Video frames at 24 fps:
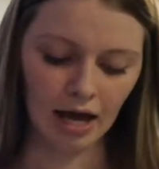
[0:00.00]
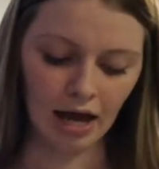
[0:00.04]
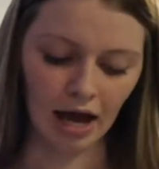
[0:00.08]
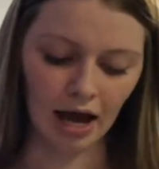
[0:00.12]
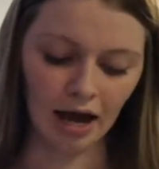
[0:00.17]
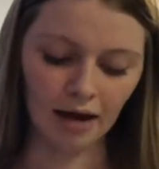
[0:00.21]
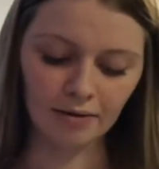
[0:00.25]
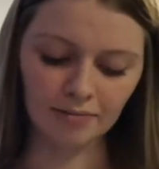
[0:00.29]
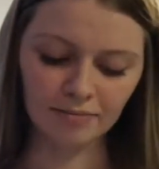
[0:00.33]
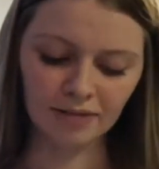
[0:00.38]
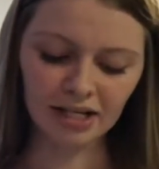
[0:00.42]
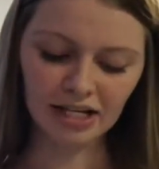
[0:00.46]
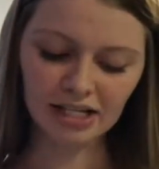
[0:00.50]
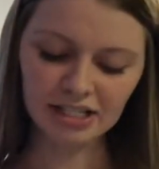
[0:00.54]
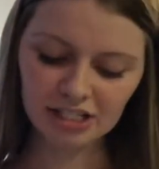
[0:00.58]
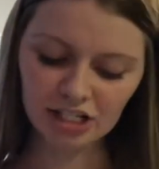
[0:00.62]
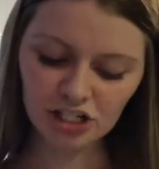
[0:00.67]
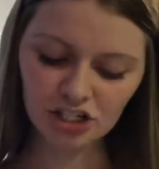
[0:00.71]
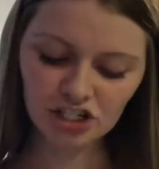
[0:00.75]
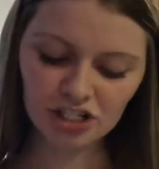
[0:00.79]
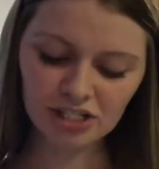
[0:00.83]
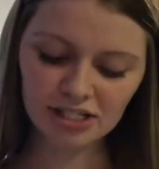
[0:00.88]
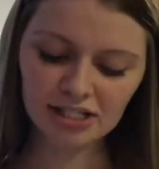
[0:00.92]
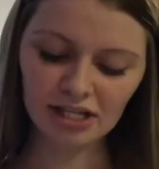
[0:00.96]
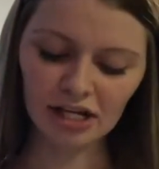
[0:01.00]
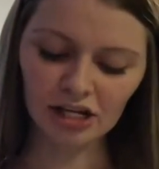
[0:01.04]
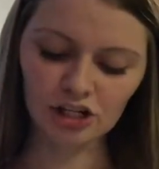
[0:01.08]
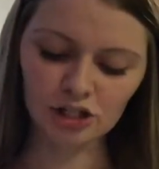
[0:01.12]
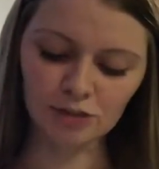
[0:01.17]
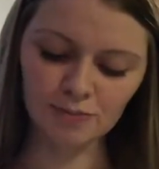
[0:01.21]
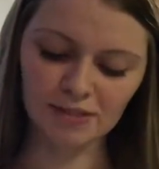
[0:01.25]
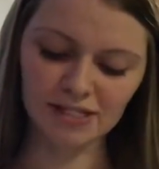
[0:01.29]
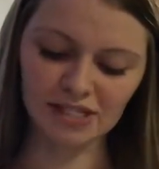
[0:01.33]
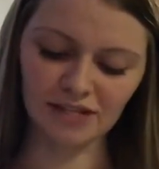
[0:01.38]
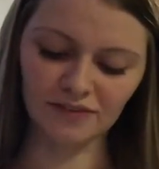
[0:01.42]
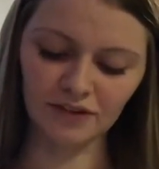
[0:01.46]
The conditions that are
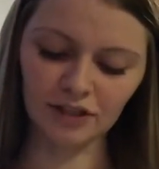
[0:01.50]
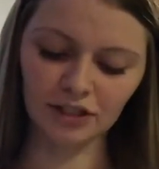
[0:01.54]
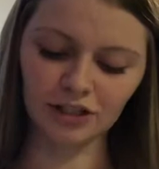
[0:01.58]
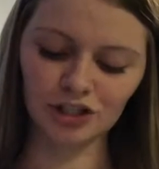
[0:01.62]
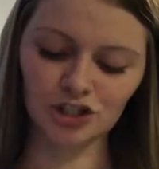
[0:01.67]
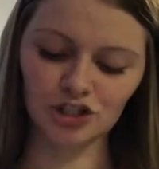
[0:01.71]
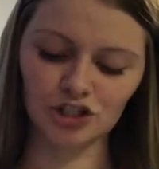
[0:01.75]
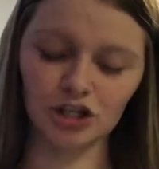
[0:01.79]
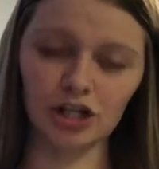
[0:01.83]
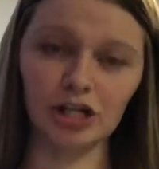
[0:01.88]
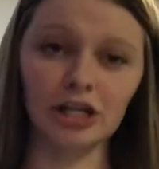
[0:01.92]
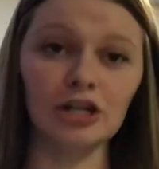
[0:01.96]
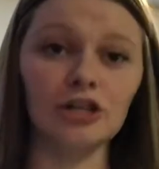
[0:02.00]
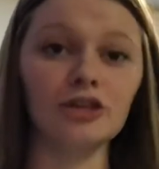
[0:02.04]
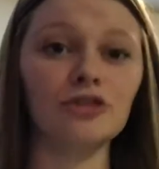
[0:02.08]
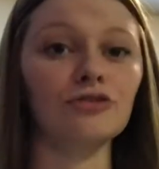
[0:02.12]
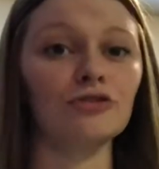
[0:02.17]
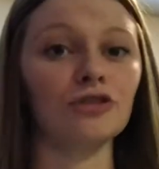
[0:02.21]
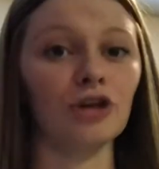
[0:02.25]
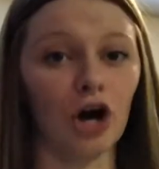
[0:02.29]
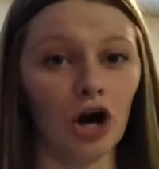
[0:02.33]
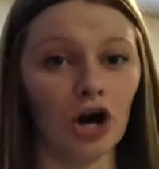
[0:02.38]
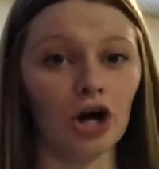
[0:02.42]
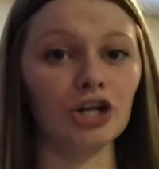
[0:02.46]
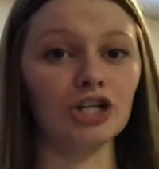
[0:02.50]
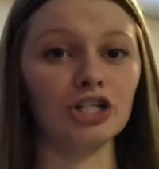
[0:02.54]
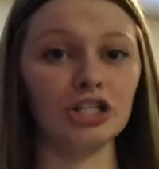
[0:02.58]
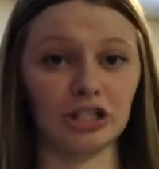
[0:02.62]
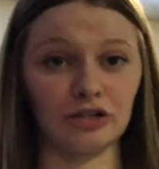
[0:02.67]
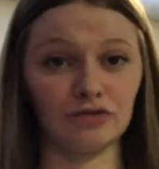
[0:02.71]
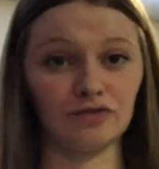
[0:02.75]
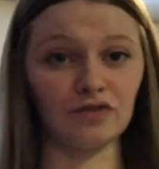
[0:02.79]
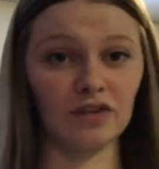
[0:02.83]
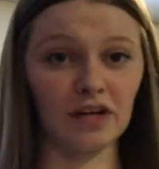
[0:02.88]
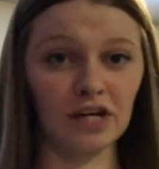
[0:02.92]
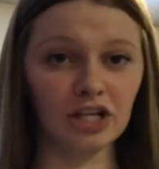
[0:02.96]
specifically treated through the ARCH
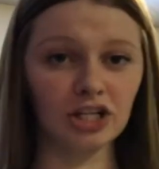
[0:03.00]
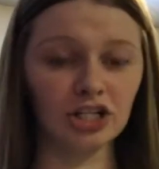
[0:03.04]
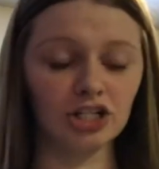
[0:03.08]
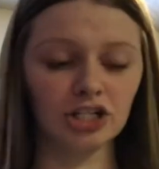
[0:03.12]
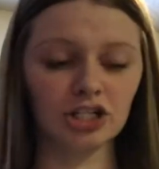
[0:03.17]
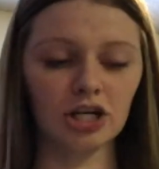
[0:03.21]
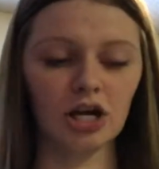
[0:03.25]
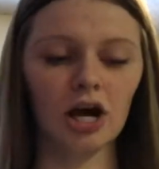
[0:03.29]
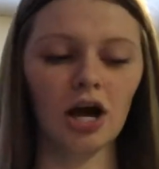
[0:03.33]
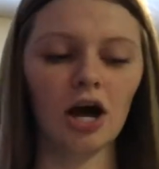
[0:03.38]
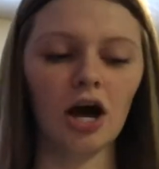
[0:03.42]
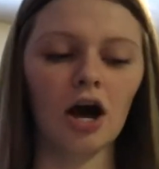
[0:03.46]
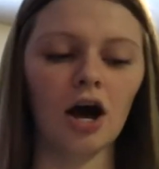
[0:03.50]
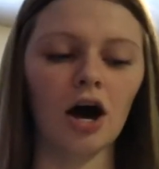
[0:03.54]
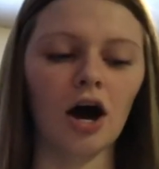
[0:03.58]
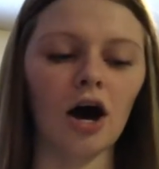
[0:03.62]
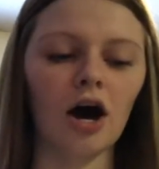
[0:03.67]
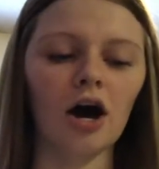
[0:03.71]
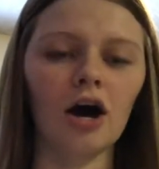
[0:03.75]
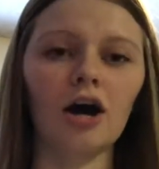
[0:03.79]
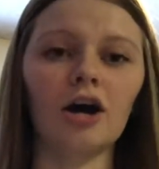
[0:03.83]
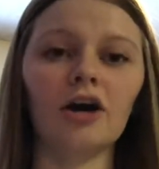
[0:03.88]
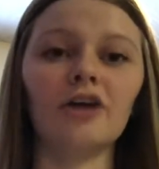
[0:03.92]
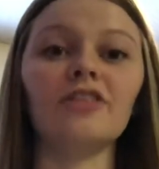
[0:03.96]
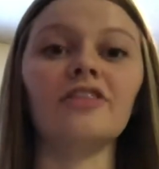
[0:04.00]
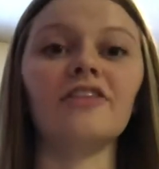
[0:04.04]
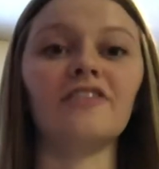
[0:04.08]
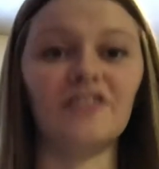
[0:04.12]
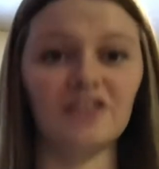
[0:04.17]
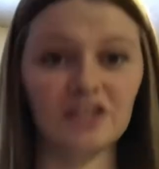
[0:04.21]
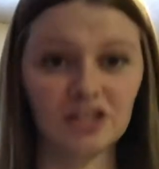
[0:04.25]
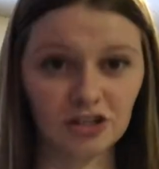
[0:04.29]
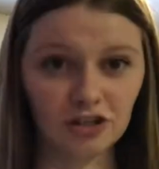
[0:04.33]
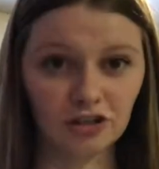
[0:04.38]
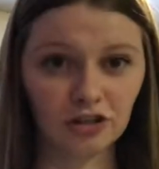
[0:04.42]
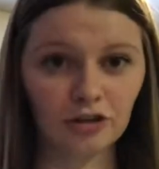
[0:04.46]
and REACH are the
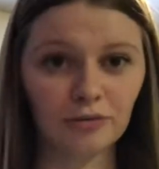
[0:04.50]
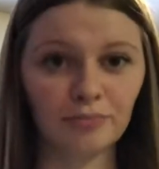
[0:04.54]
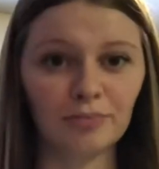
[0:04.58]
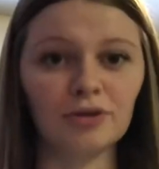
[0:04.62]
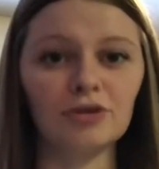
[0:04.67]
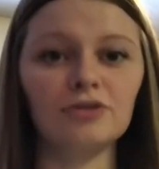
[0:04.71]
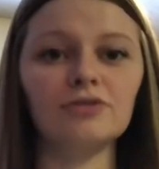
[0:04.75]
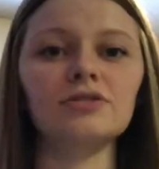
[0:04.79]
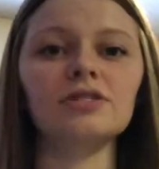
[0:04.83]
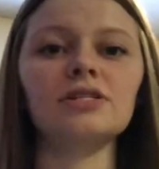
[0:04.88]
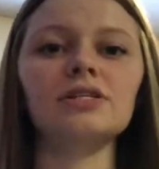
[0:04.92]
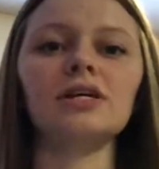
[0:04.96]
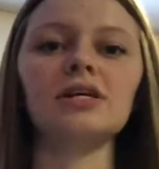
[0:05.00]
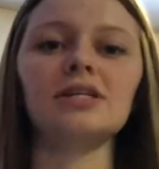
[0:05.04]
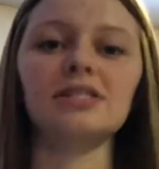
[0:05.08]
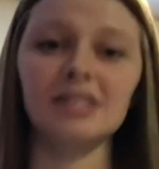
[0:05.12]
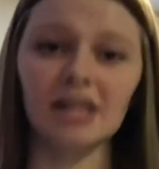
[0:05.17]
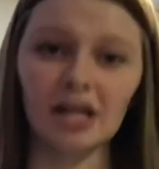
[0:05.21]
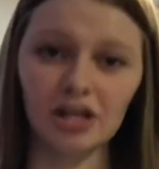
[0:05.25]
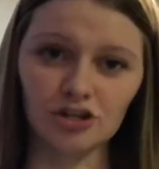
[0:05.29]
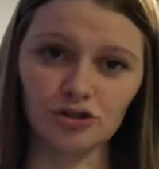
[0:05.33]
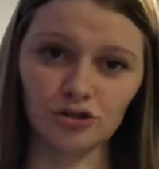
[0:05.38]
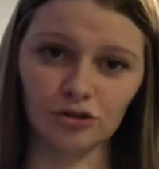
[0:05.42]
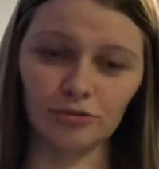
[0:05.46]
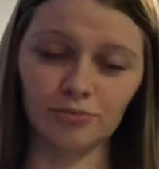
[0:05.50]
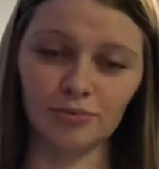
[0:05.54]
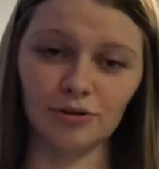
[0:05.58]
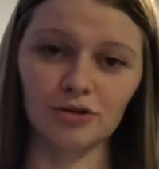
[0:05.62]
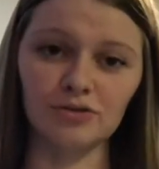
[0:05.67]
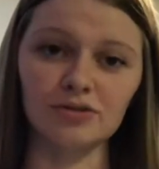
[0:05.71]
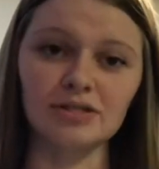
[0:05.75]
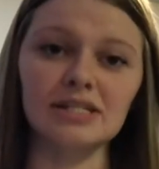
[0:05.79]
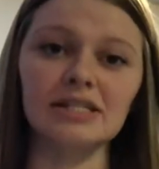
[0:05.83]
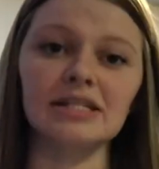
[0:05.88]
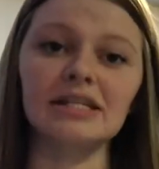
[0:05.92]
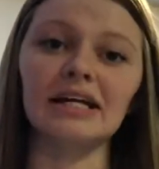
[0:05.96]
physical abuse, sexual
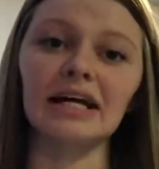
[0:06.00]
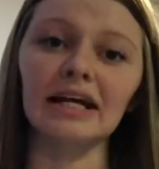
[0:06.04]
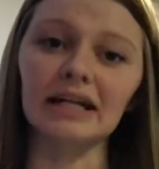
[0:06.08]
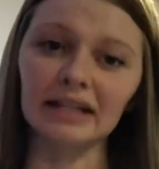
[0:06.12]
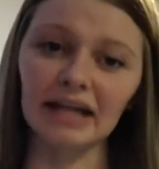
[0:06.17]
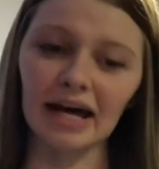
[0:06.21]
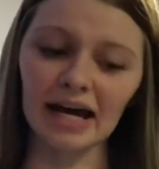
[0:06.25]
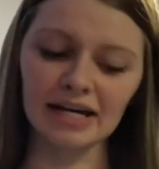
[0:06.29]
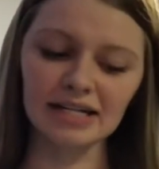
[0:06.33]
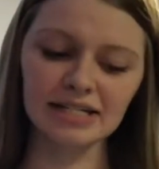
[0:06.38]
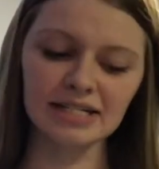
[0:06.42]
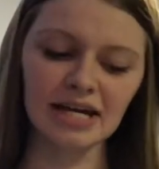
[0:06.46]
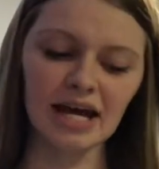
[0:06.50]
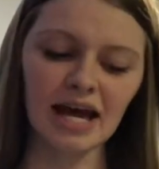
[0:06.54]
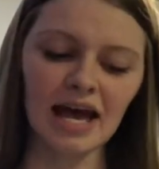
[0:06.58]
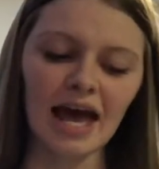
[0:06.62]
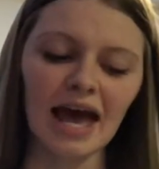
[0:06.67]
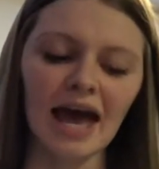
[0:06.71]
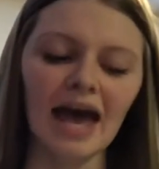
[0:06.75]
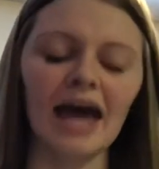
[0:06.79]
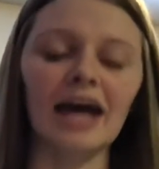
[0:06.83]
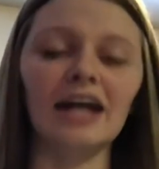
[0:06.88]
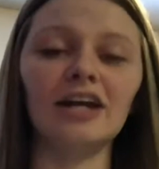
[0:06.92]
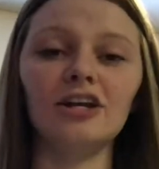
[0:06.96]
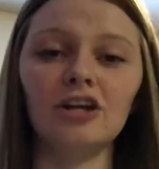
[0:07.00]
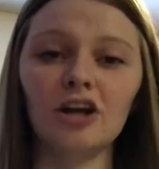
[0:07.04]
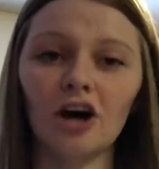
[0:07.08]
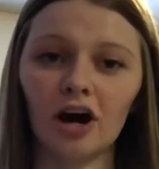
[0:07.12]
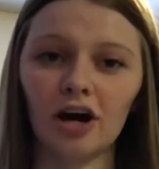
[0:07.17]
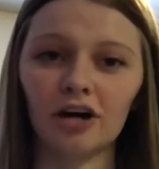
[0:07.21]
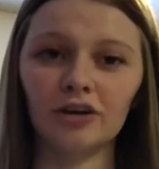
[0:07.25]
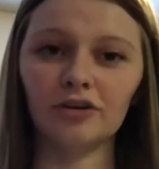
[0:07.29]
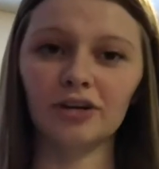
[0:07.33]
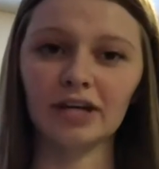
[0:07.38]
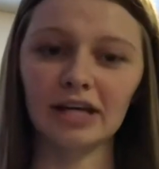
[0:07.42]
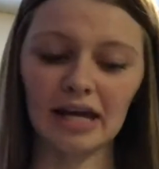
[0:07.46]
abuse, neglect, and
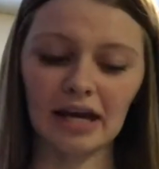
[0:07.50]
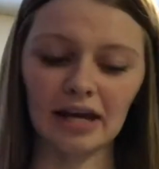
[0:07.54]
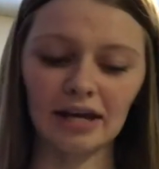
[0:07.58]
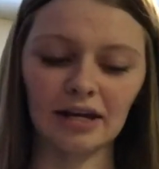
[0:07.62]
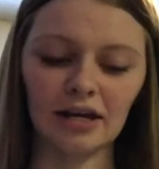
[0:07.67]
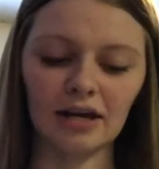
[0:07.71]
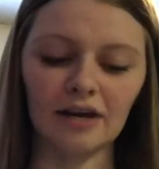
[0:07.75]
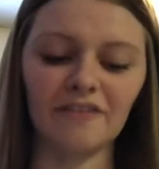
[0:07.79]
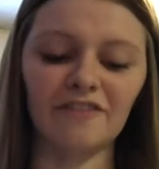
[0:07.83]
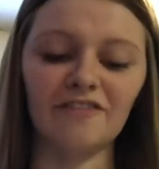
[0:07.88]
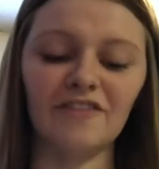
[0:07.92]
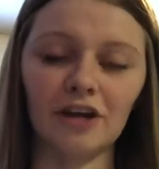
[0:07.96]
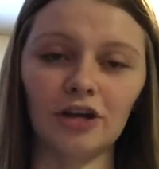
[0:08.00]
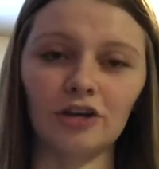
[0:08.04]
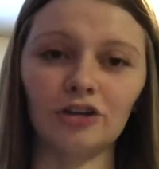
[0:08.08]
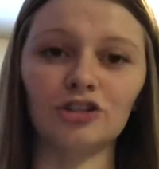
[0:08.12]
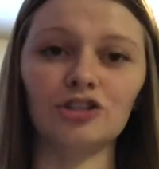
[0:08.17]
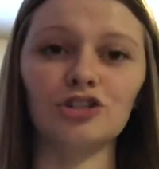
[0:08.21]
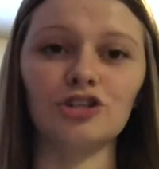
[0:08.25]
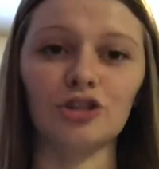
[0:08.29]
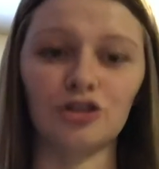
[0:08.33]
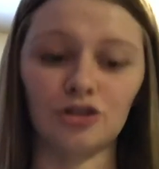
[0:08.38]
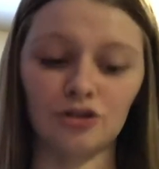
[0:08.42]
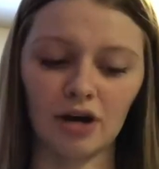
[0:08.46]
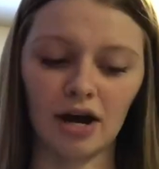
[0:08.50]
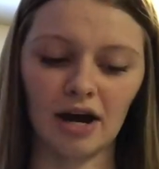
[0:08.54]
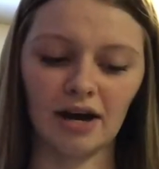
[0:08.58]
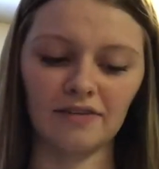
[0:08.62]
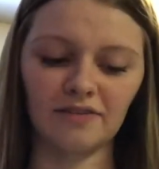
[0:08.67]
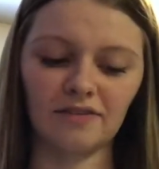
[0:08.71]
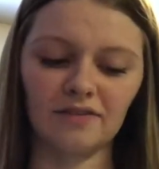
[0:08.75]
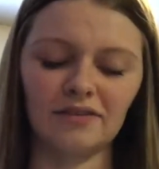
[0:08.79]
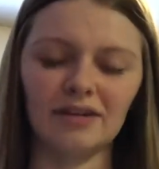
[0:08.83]
non-organic failure to thrive.